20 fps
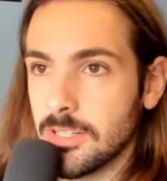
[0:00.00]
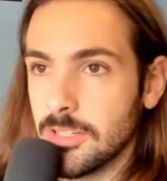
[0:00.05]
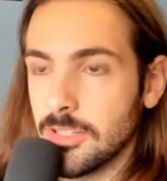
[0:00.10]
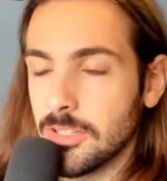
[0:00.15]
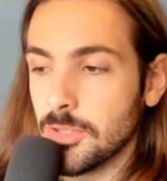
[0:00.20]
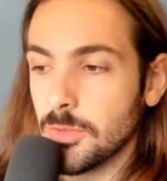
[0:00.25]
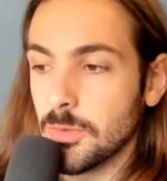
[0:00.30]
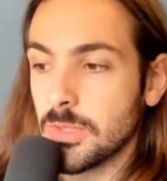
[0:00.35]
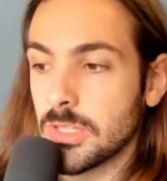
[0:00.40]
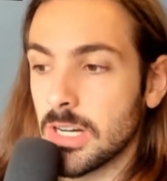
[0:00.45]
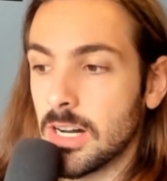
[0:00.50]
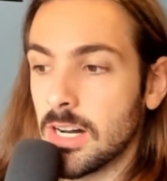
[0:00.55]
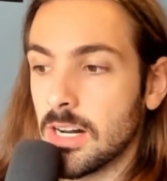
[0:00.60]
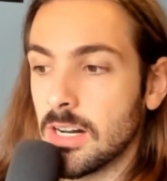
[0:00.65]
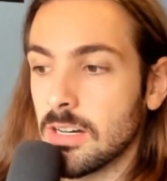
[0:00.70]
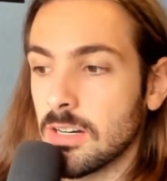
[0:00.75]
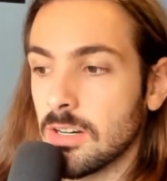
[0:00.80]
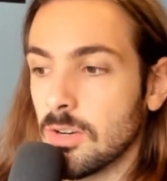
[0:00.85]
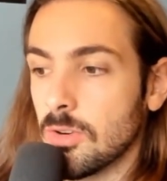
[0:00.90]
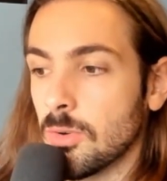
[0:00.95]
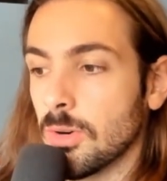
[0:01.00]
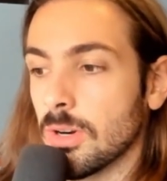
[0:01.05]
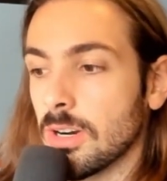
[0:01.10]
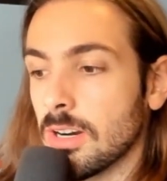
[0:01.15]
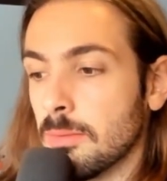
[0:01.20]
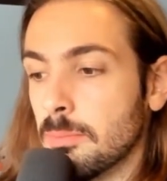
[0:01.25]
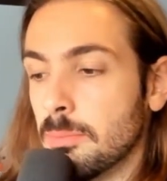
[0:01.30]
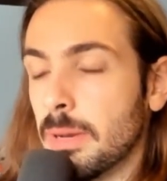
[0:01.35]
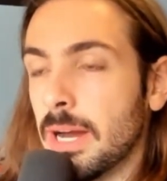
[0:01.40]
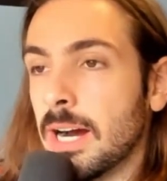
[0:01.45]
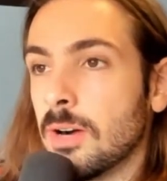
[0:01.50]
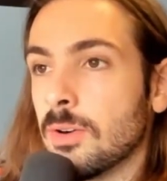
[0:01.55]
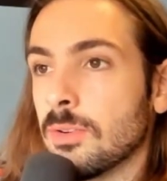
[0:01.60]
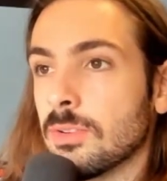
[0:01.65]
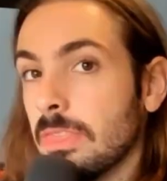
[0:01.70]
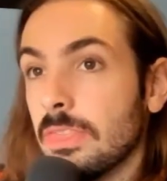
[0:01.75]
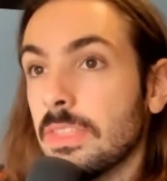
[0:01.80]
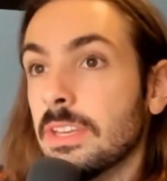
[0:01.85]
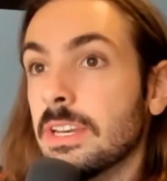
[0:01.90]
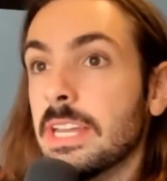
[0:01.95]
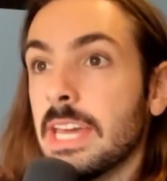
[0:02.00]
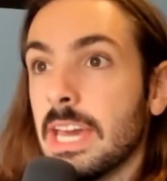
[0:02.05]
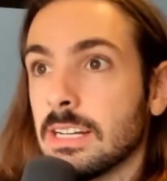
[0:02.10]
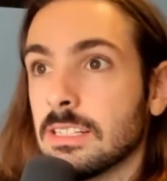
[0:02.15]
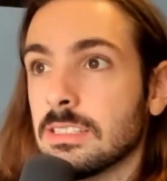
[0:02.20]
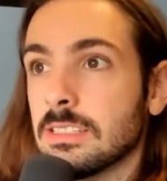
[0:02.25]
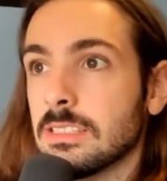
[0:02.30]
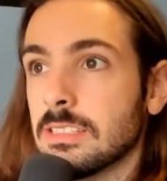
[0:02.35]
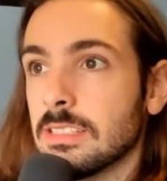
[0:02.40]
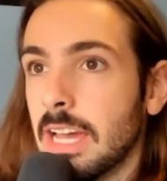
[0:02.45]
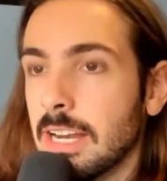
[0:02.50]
Utah or about the Knicks.